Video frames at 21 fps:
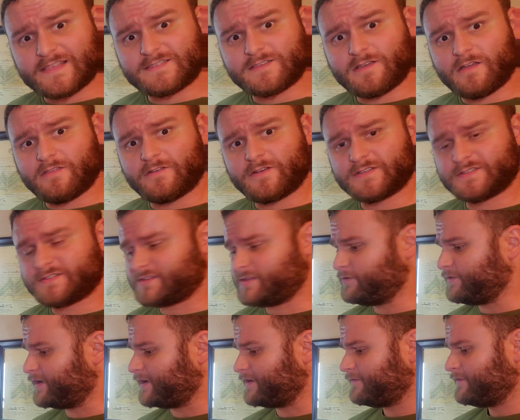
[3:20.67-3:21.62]
all there is to
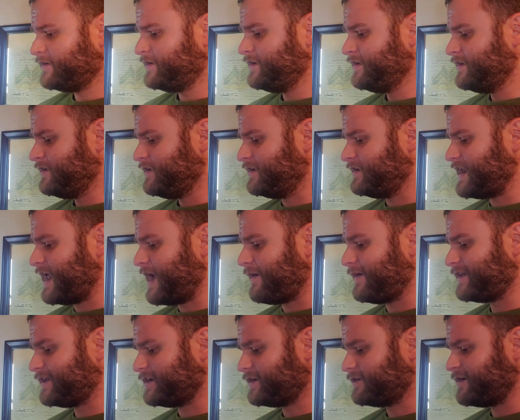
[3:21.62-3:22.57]
it. Now I
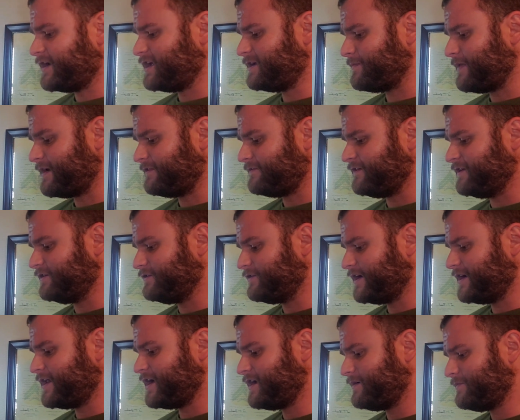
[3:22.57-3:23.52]
can crank my feed rate
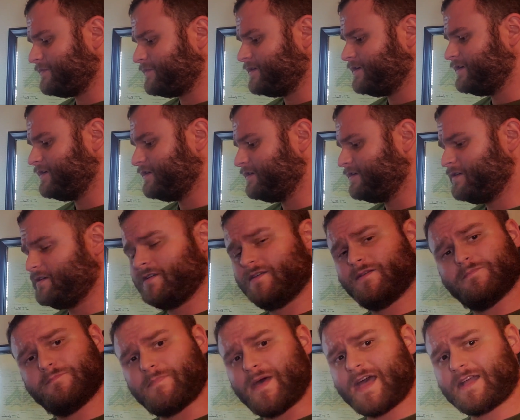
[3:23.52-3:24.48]
up
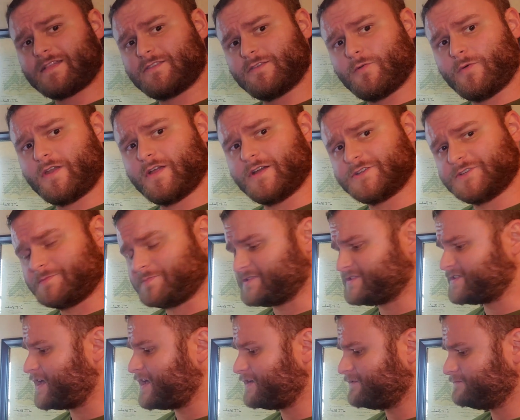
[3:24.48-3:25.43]
back to
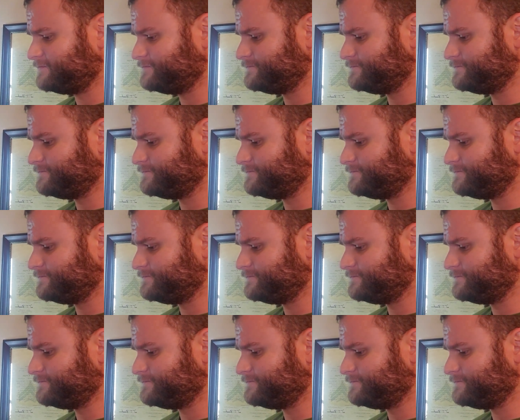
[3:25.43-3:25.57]
100%.